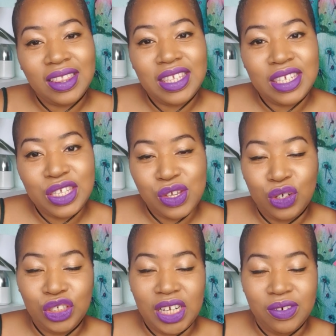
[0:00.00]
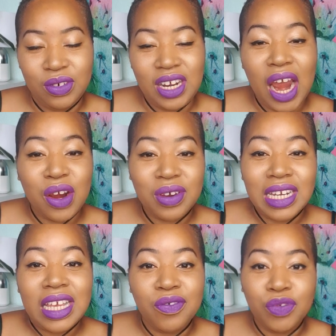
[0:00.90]
and this is your general tarot
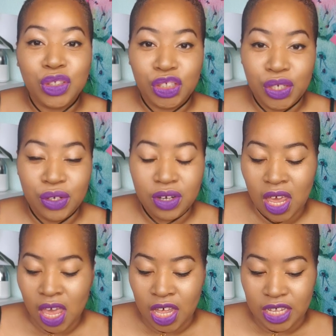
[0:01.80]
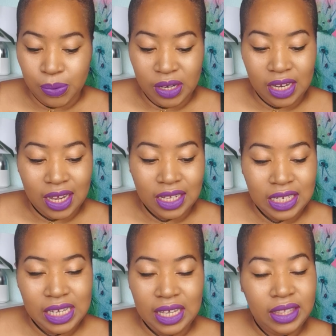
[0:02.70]
reading for June
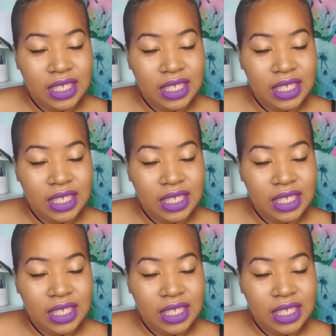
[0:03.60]
2019.